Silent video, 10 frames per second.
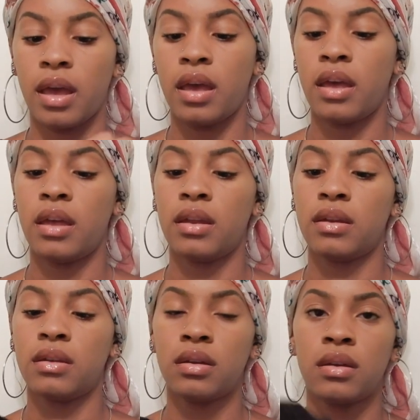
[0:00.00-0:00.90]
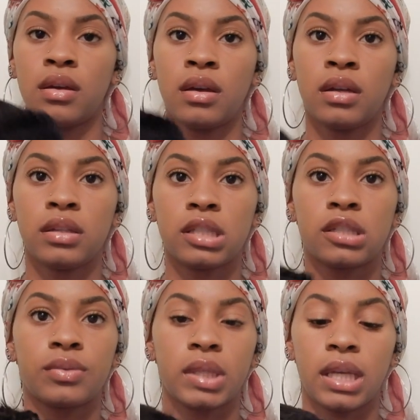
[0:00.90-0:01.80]
and this
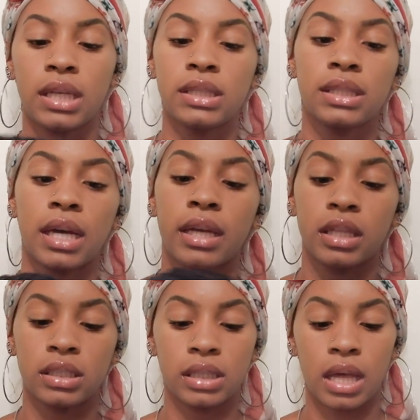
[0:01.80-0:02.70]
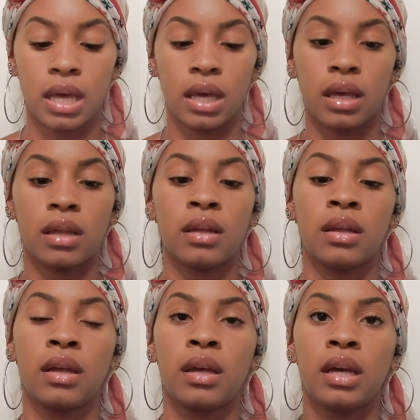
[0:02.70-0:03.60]
is what the inside looks like.
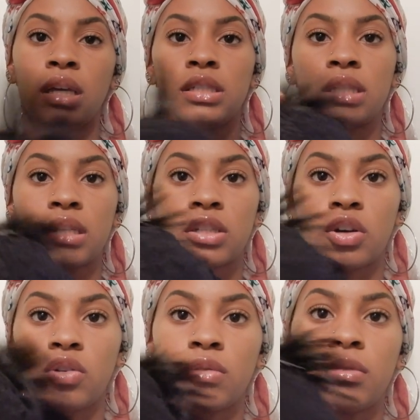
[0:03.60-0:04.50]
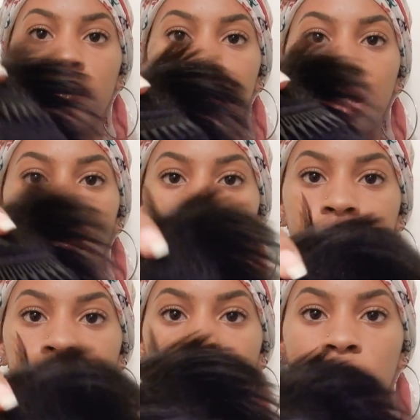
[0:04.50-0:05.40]
It just has a comb in the
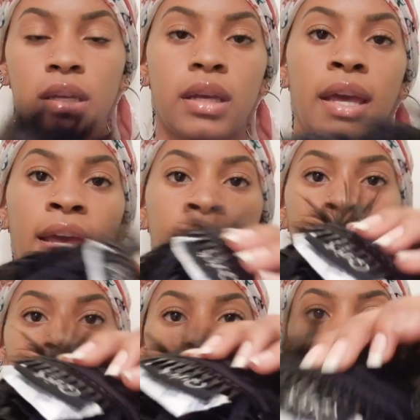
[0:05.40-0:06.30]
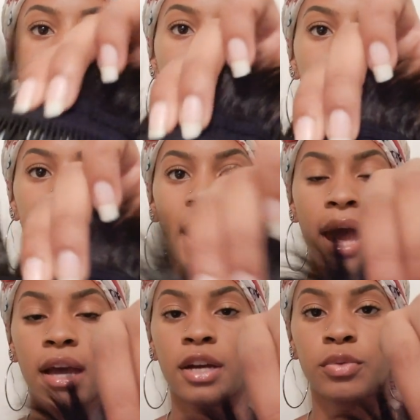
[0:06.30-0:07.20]
front and in the
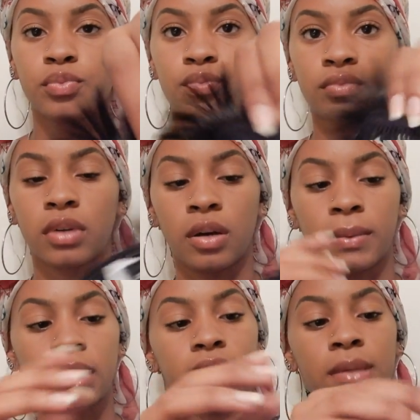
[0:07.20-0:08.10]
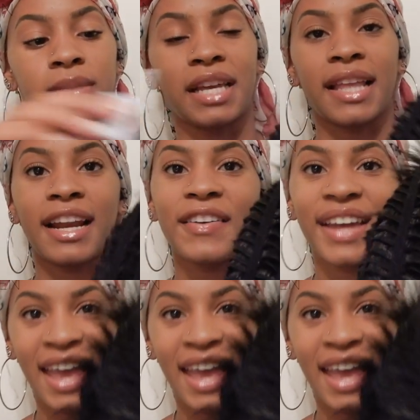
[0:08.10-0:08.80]
back. Oh wait, let me take that out.